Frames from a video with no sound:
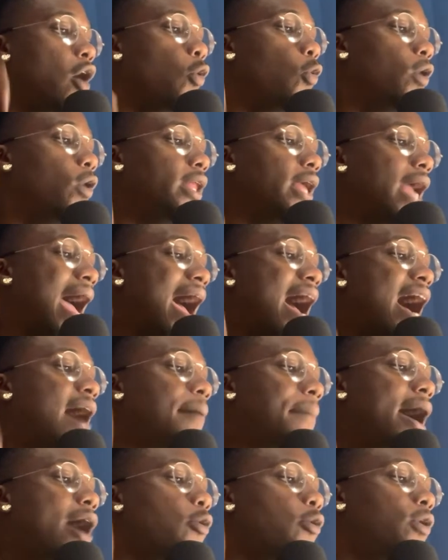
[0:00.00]

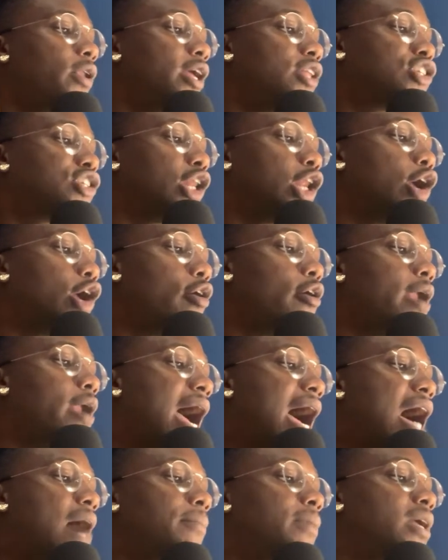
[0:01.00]
willing to learn
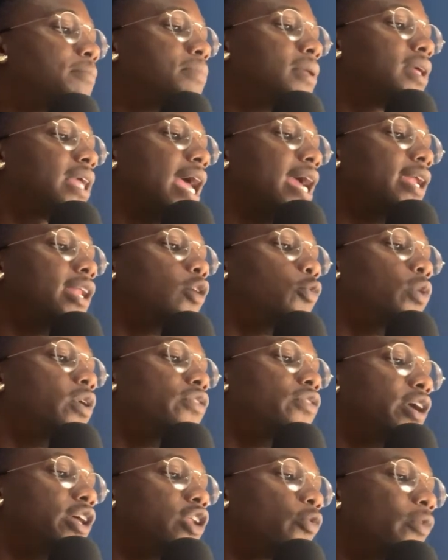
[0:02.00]
how I'm implicated
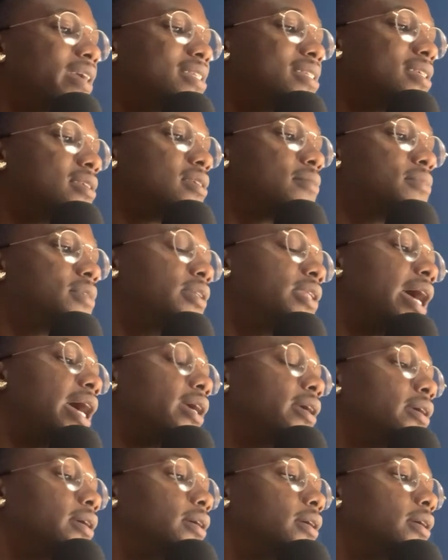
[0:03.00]
within racism today?